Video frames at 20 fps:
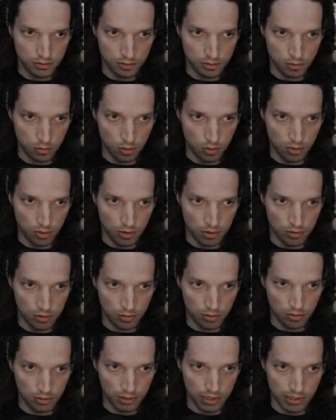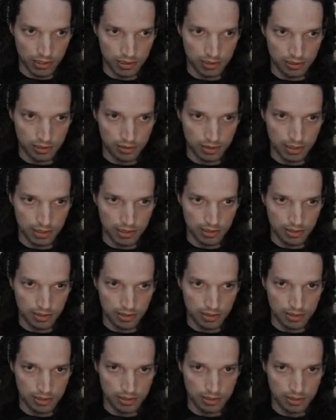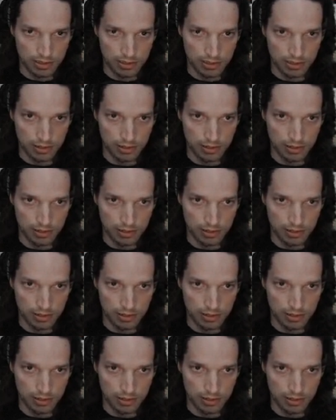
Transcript: for more or less slices,